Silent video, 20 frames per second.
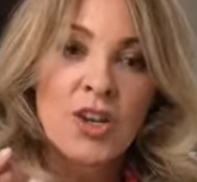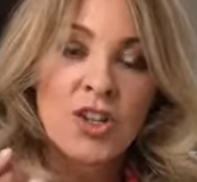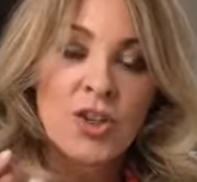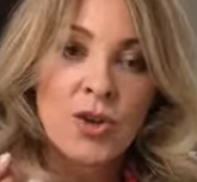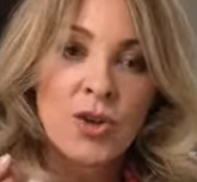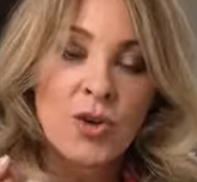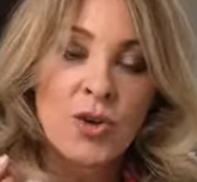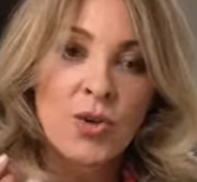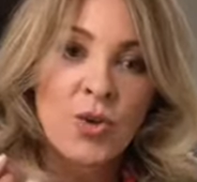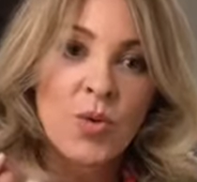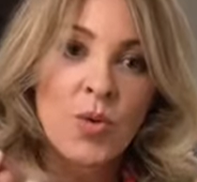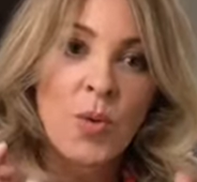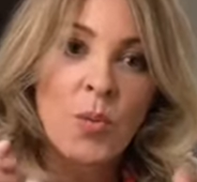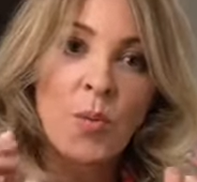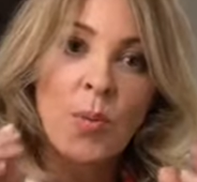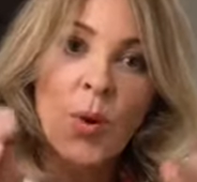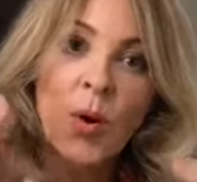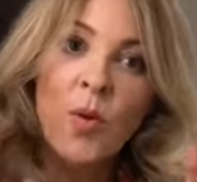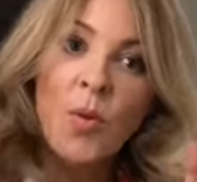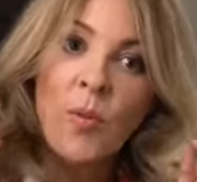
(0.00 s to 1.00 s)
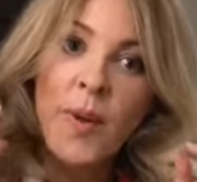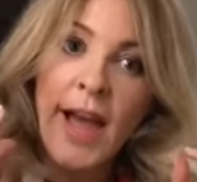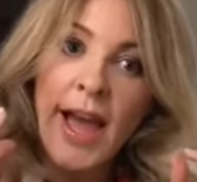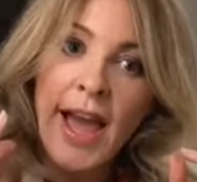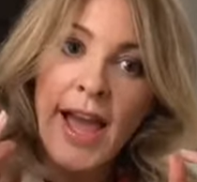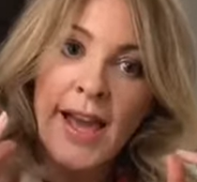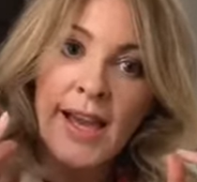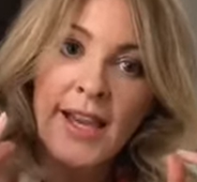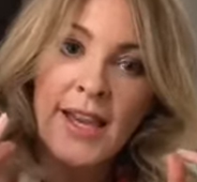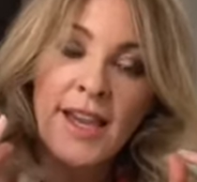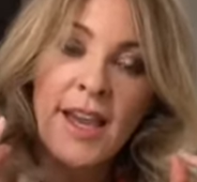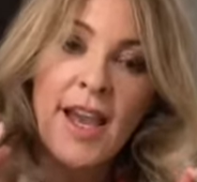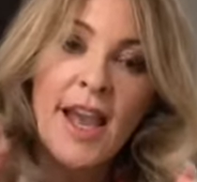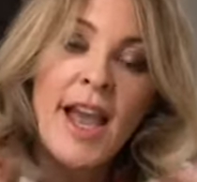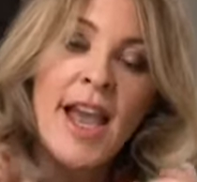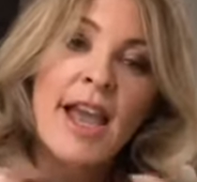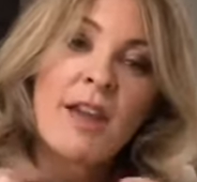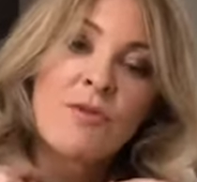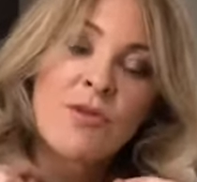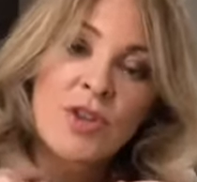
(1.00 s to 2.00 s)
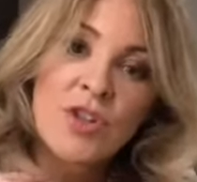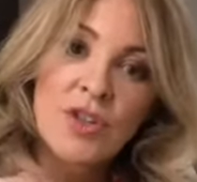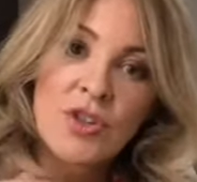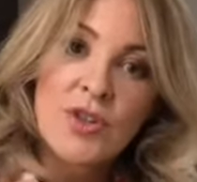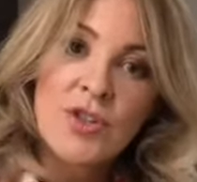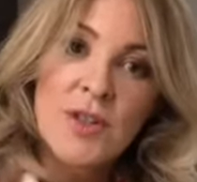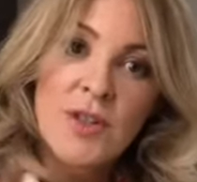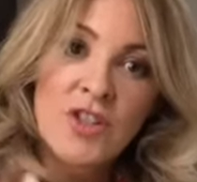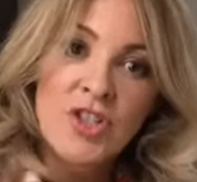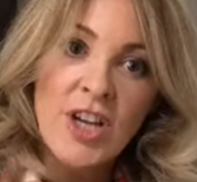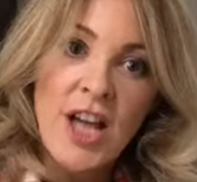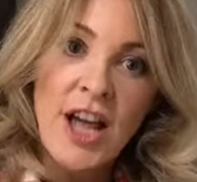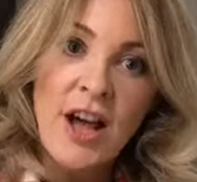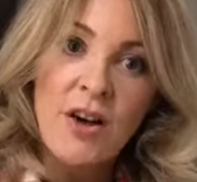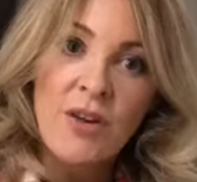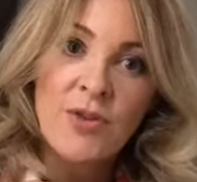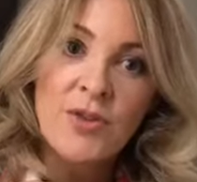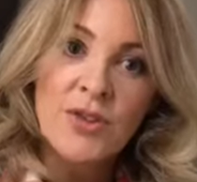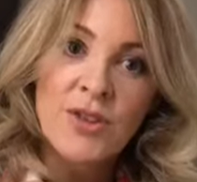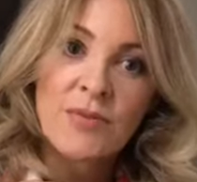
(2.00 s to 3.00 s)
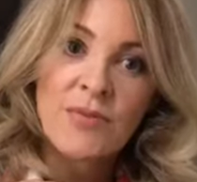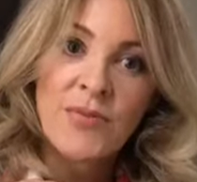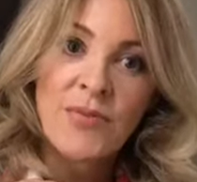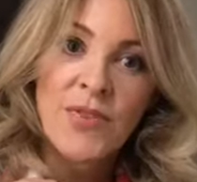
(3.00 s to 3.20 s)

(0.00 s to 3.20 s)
to pull back and reduce the jowls,